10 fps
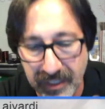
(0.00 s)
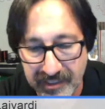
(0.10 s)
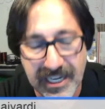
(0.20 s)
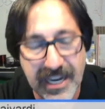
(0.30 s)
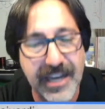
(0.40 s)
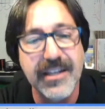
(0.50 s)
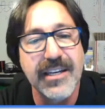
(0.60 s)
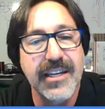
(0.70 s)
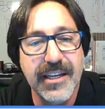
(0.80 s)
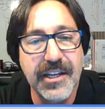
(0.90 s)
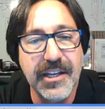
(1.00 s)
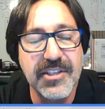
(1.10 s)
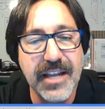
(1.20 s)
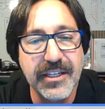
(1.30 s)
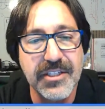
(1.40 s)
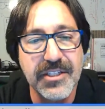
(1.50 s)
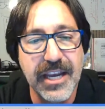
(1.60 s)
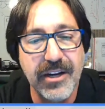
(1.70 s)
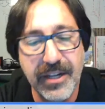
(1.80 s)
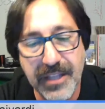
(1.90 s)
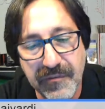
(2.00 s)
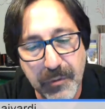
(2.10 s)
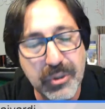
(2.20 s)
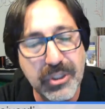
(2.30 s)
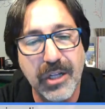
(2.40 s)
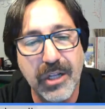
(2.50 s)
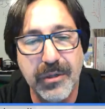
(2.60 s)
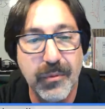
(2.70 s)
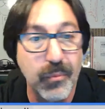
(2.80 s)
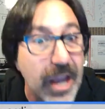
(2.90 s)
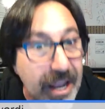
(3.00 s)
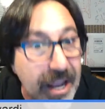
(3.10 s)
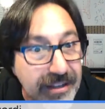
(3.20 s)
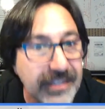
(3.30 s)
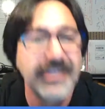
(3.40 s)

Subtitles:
It stayed inside the container, and they food colored it red.